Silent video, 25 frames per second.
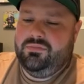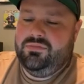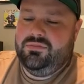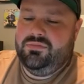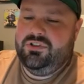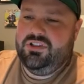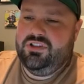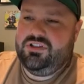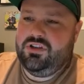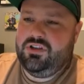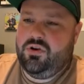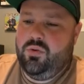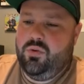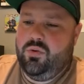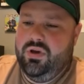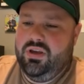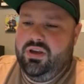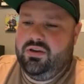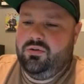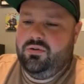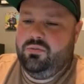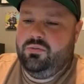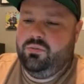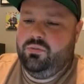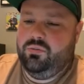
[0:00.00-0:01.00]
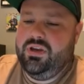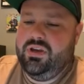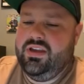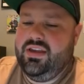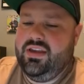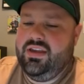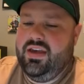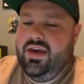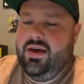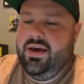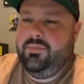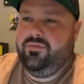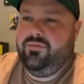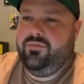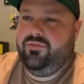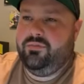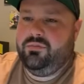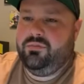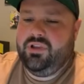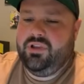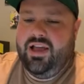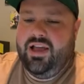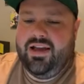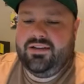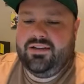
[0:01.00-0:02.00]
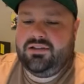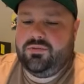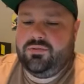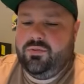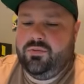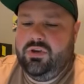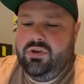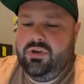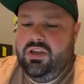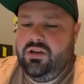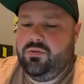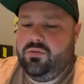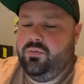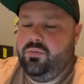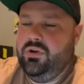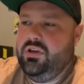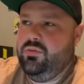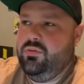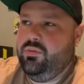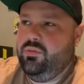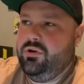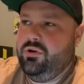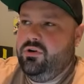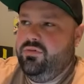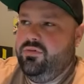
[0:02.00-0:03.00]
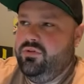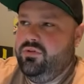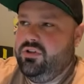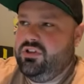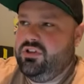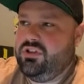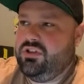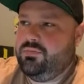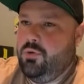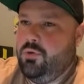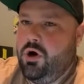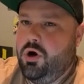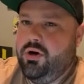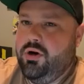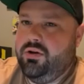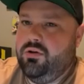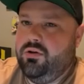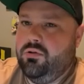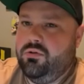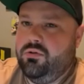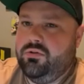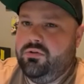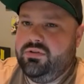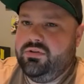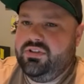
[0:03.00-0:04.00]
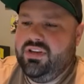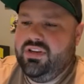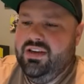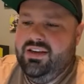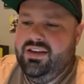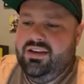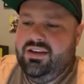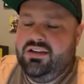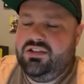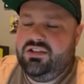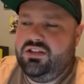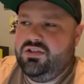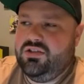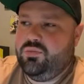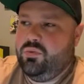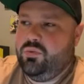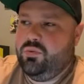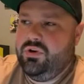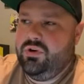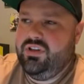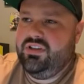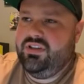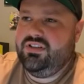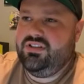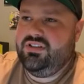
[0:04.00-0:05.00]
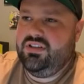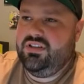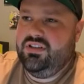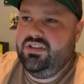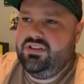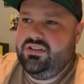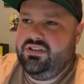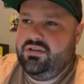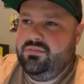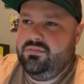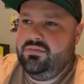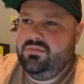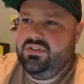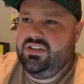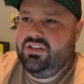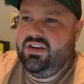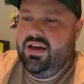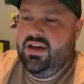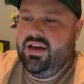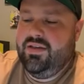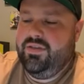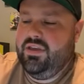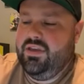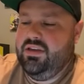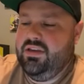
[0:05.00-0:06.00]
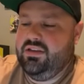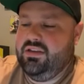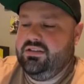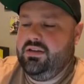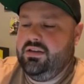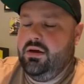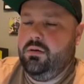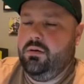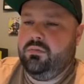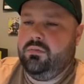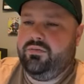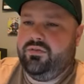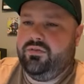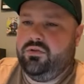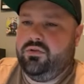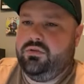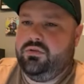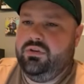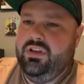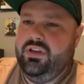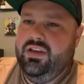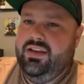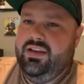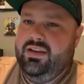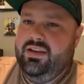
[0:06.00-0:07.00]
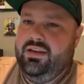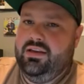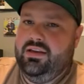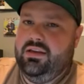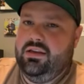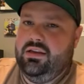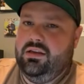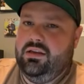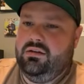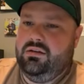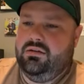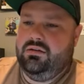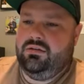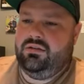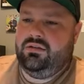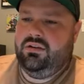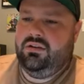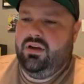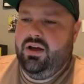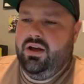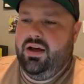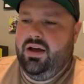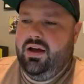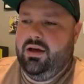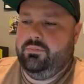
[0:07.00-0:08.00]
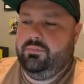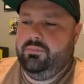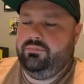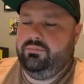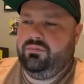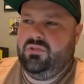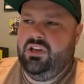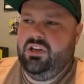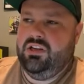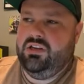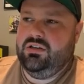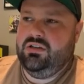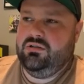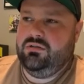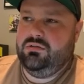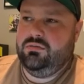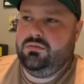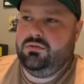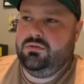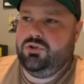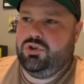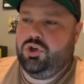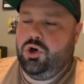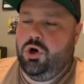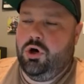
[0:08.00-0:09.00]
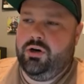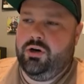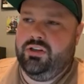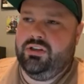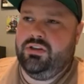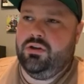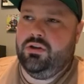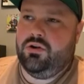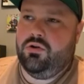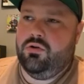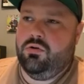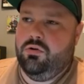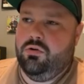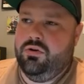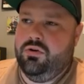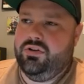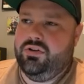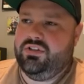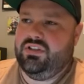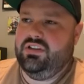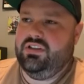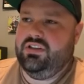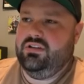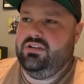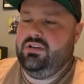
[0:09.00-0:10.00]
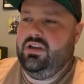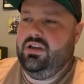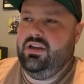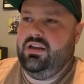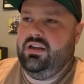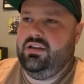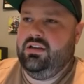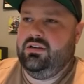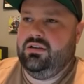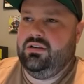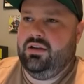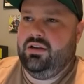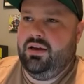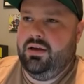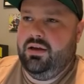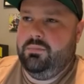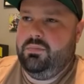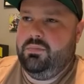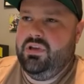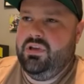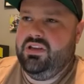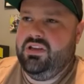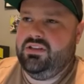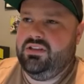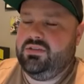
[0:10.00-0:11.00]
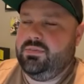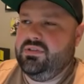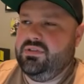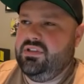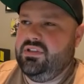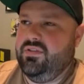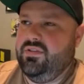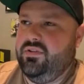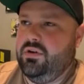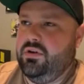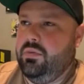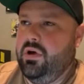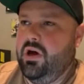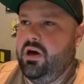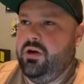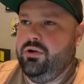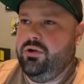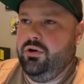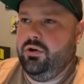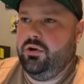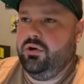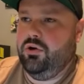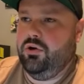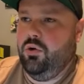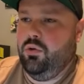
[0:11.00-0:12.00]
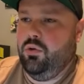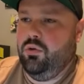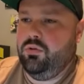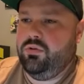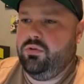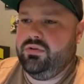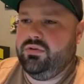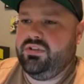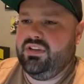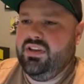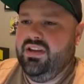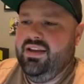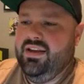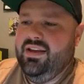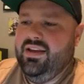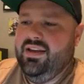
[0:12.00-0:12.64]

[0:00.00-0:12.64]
Just a quick recap from last week. We went over the SMART goals. It's just one of the systems that I think is helpful in charting the course and being specific about your goals.